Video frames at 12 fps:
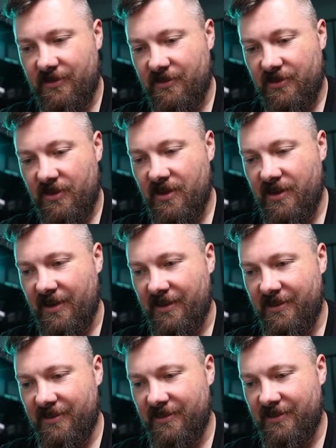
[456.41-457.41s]
Alright,
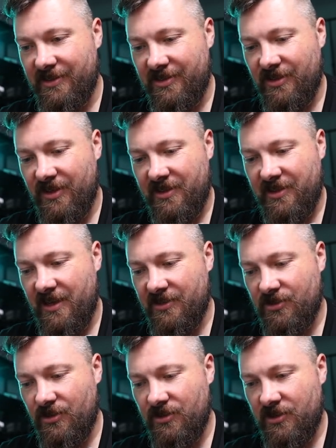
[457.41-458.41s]
just like
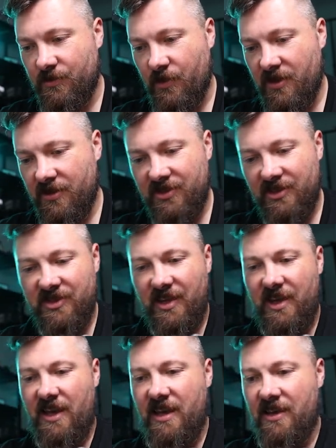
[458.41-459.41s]
that, Surging Sparks is
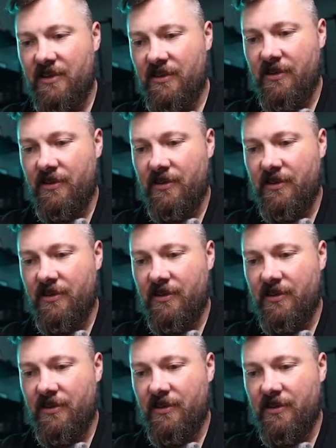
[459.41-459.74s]
ahead